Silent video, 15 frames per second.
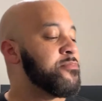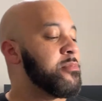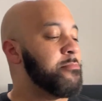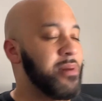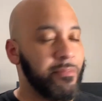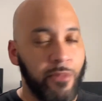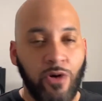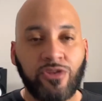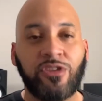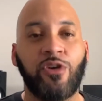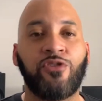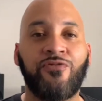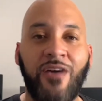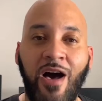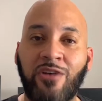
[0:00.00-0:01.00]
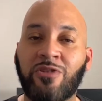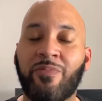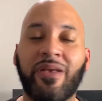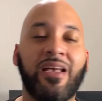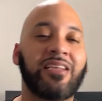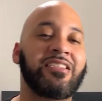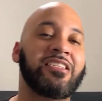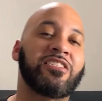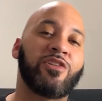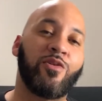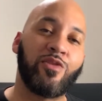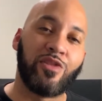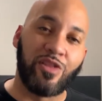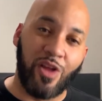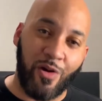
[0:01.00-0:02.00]
But most of those fouls are because he's
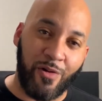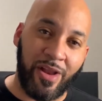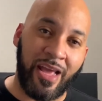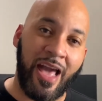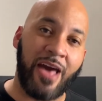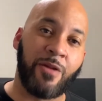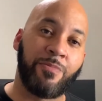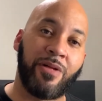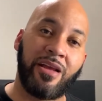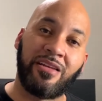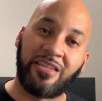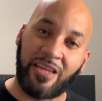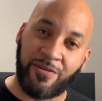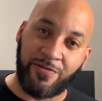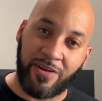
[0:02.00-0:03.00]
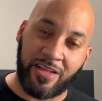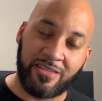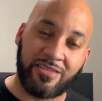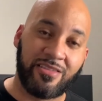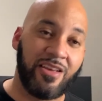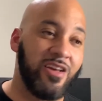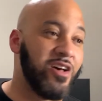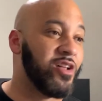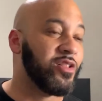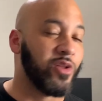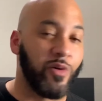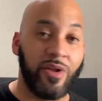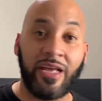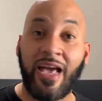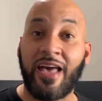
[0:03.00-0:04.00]
still learning how to play defense,
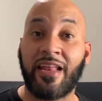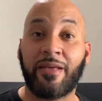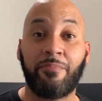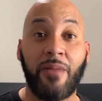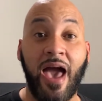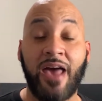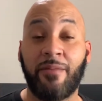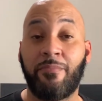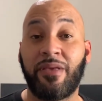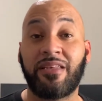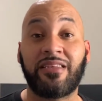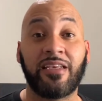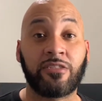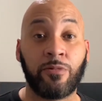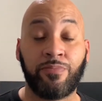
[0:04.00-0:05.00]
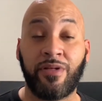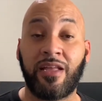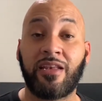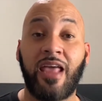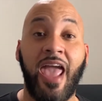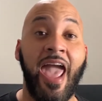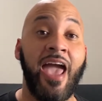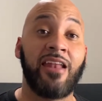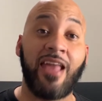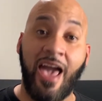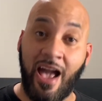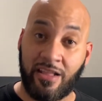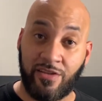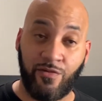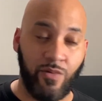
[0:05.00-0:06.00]
learning how to be disciplined and
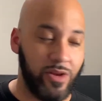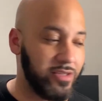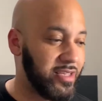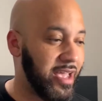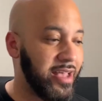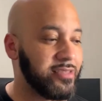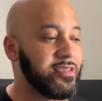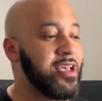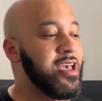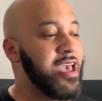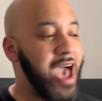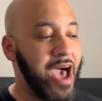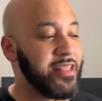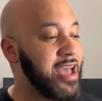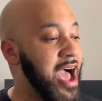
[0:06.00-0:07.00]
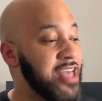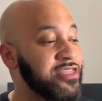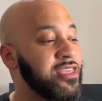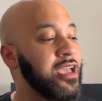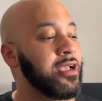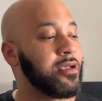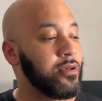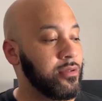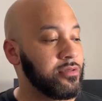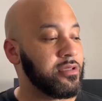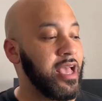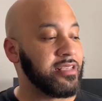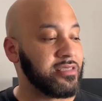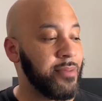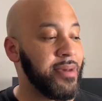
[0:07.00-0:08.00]
active with his hands. I think,
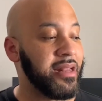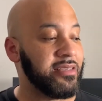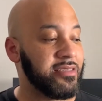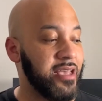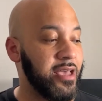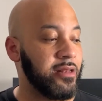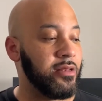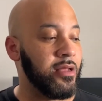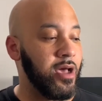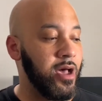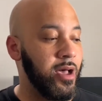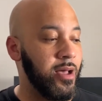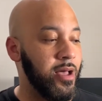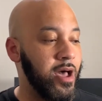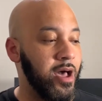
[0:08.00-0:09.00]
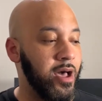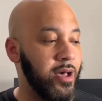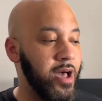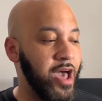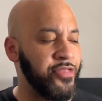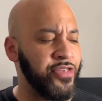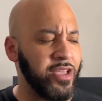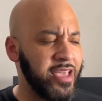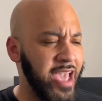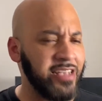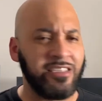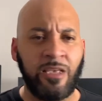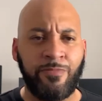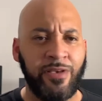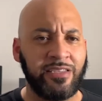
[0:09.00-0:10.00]
as somebody said, I think
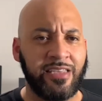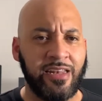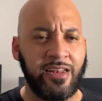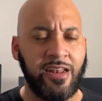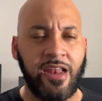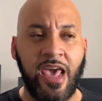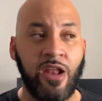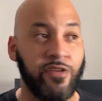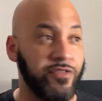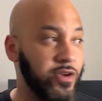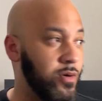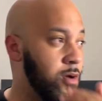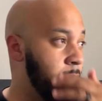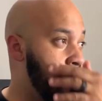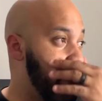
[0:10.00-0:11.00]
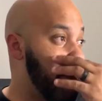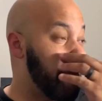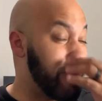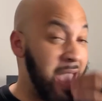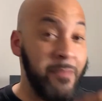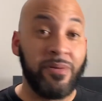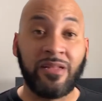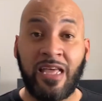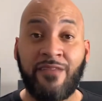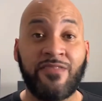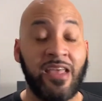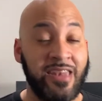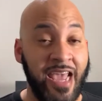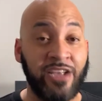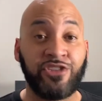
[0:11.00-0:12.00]
KCP said it in an interview, they believe
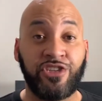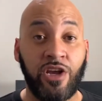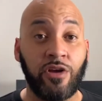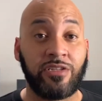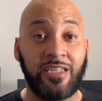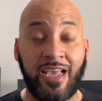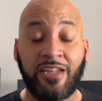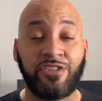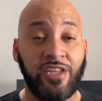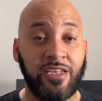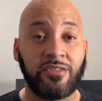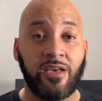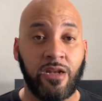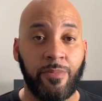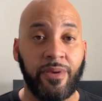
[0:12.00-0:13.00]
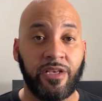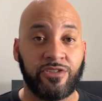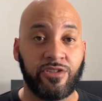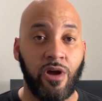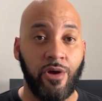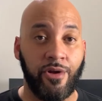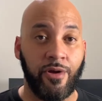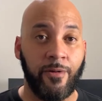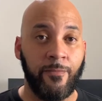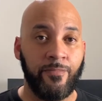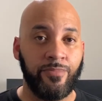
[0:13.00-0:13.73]
that next year THT is going to be a starter.